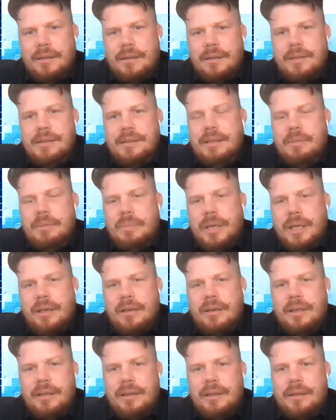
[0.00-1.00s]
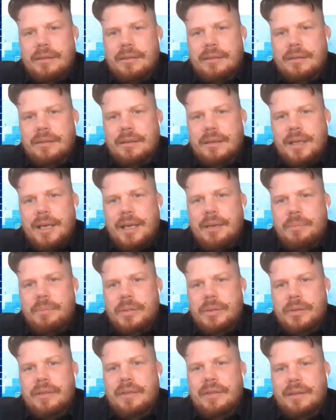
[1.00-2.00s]
just comparing the
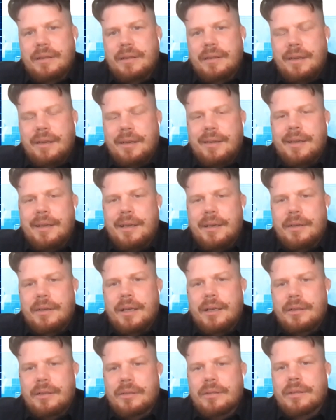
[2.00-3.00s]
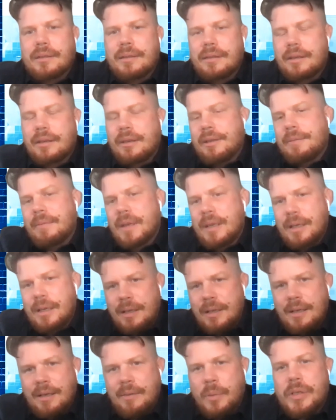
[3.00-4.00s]
outputs and seeing how they look. So
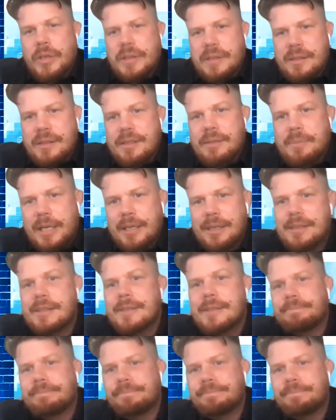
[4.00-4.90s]
watch this space.